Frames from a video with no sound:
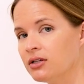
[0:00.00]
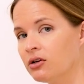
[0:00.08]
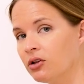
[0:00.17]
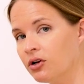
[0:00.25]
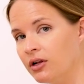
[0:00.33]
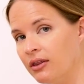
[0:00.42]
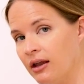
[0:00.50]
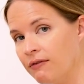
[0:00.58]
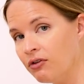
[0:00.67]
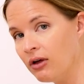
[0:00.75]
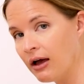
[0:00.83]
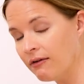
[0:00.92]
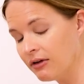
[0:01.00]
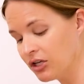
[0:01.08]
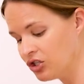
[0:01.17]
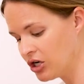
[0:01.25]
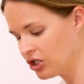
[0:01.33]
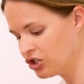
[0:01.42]
They're learning that if you have
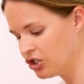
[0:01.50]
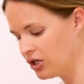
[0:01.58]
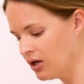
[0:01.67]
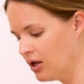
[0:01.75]
congestion,